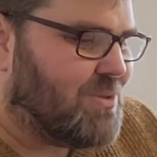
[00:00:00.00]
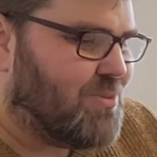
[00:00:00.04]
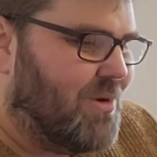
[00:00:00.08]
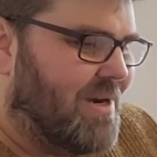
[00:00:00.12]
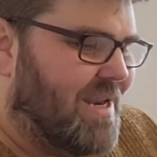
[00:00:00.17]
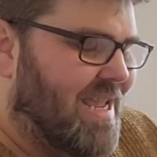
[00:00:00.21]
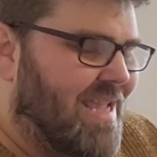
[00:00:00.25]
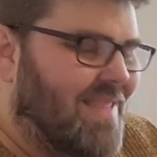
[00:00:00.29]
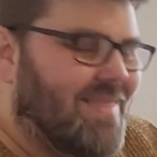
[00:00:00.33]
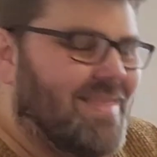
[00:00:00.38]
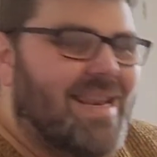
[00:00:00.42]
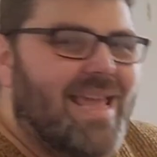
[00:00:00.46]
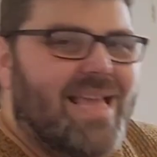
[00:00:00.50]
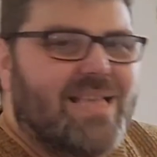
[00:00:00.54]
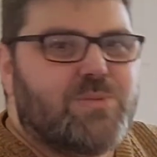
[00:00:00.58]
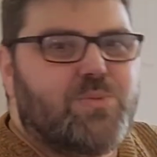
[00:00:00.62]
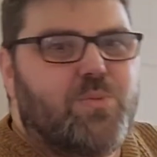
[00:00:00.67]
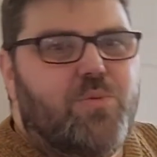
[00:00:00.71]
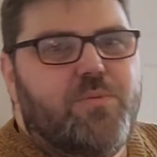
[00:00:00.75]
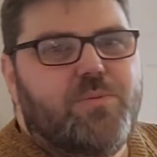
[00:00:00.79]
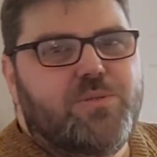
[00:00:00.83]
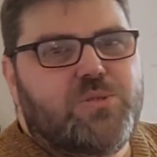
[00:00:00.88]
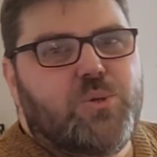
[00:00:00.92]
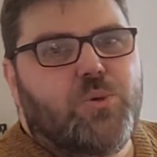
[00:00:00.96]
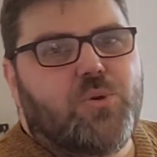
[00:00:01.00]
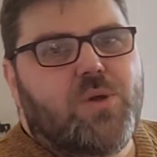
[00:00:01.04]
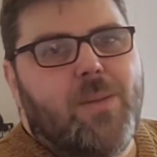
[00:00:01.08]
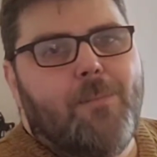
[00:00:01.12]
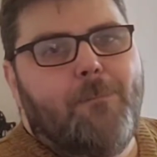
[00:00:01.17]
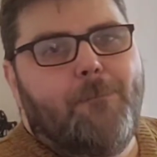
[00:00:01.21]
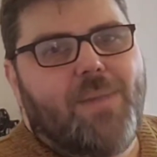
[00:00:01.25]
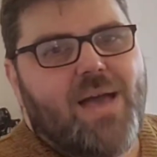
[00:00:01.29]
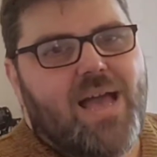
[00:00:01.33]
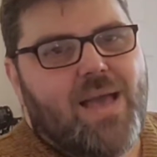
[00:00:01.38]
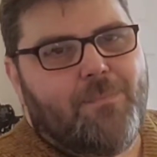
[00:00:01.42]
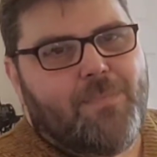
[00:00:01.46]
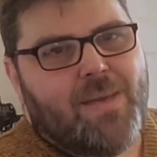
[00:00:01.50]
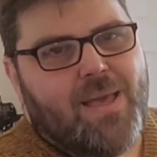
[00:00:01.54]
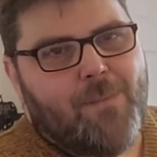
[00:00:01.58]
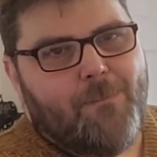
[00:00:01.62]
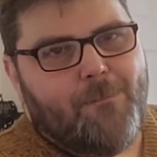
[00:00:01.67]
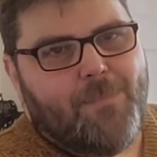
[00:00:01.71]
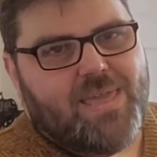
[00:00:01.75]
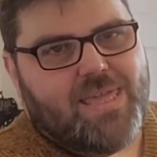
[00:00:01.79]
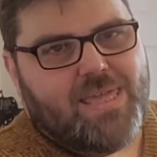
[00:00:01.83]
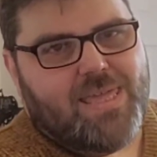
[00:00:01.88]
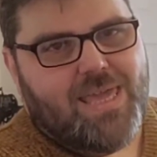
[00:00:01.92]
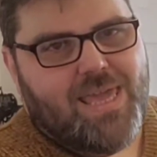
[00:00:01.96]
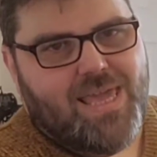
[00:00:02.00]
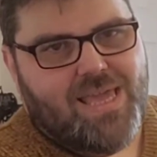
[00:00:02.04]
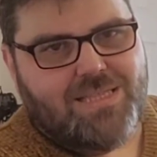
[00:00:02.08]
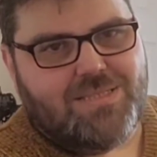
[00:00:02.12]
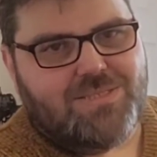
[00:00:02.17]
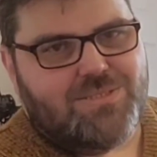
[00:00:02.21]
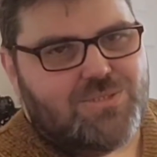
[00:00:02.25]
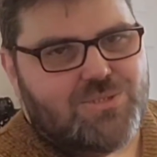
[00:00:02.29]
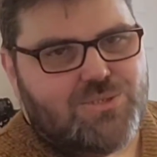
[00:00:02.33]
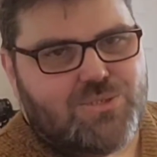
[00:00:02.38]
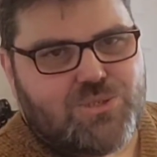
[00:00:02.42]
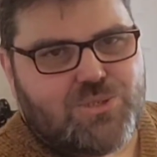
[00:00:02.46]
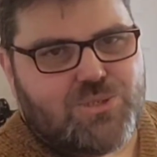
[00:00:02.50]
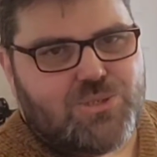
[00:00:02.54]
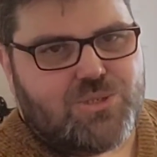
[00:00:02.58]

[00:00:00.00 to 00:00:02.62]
this one. In the next one, we'll be talking Batman Begins.